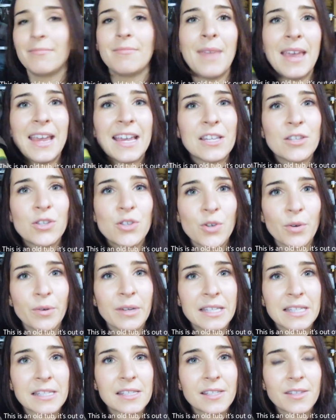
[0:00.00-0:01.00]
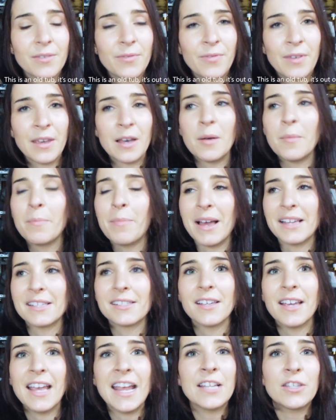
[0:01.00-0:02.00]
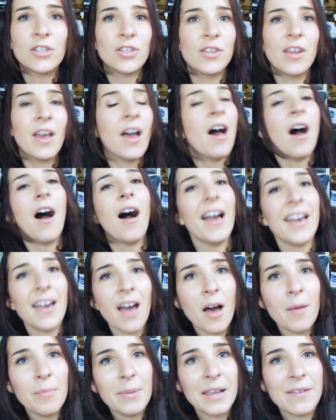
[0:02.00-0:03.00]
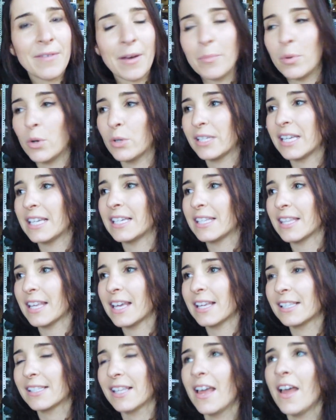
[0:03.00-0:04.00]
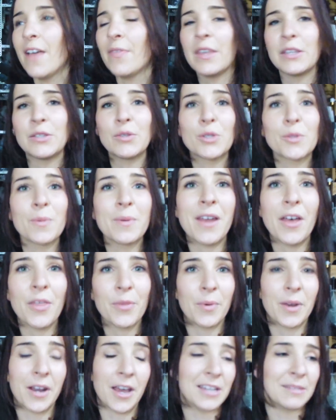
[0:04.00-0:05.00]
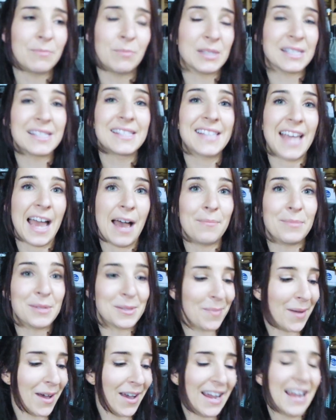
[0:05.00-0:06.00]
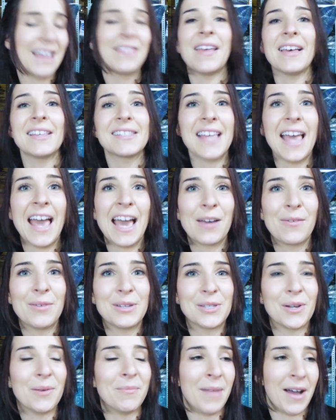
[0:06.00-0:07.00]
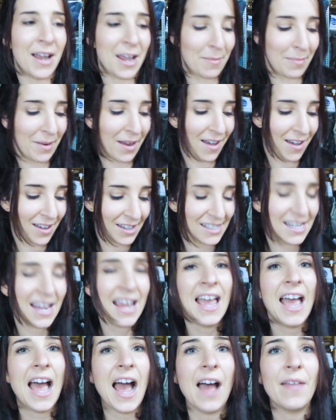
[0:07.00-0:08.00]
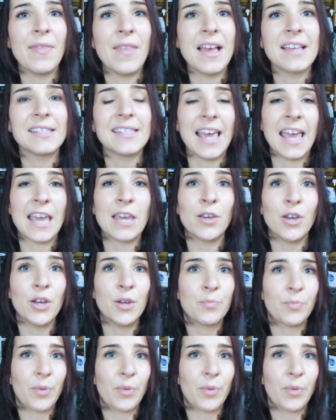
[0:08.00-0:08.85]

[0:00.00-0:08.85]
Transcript: make his joints feel better. It's I can't believe I bought into this. There's also another one I was scammed by, and that's Equitop Myoplast. And there's a good